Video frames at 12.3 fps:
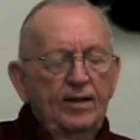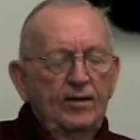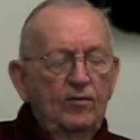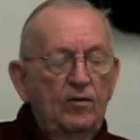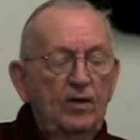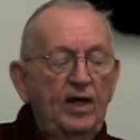
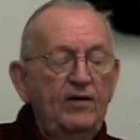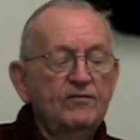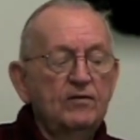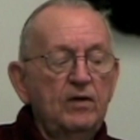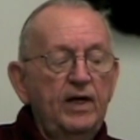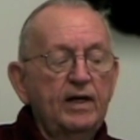Well,
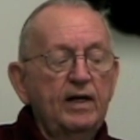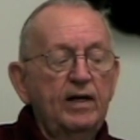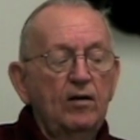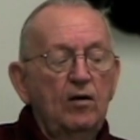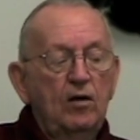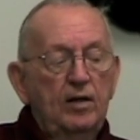after I got
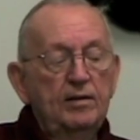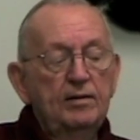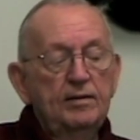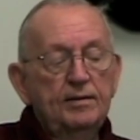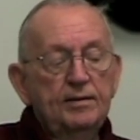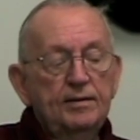on
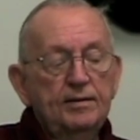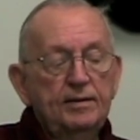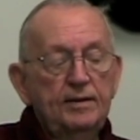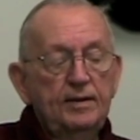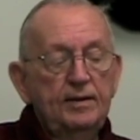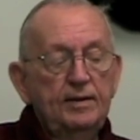
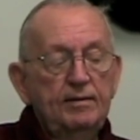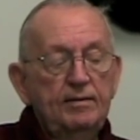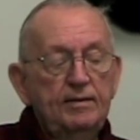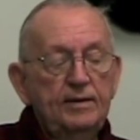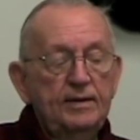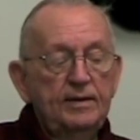in
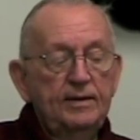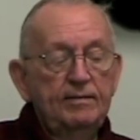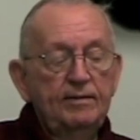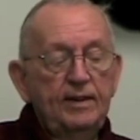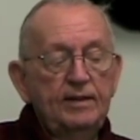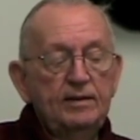
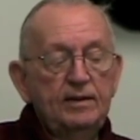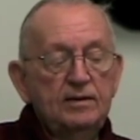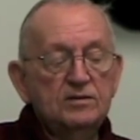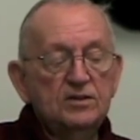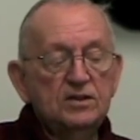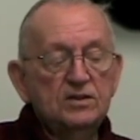
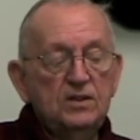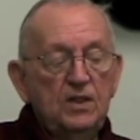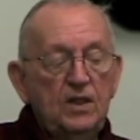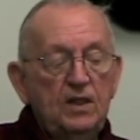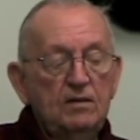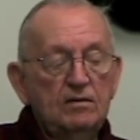
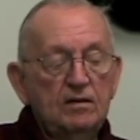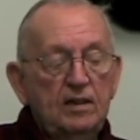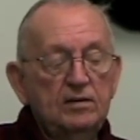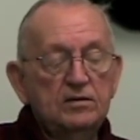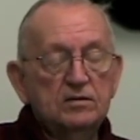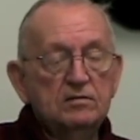1968,
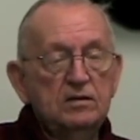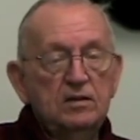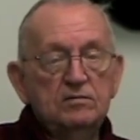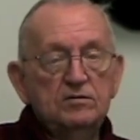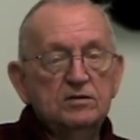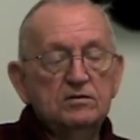it
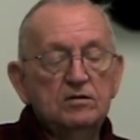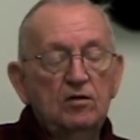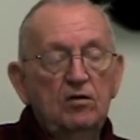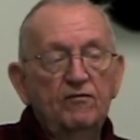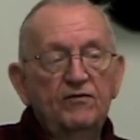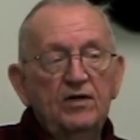just
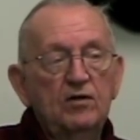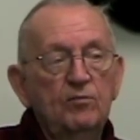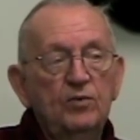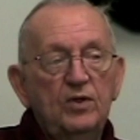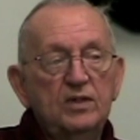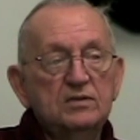all fell in
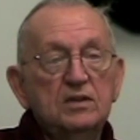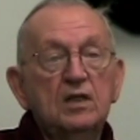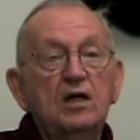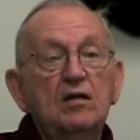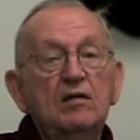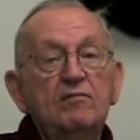place, and
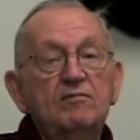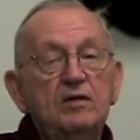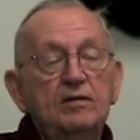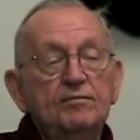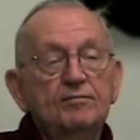I loved it.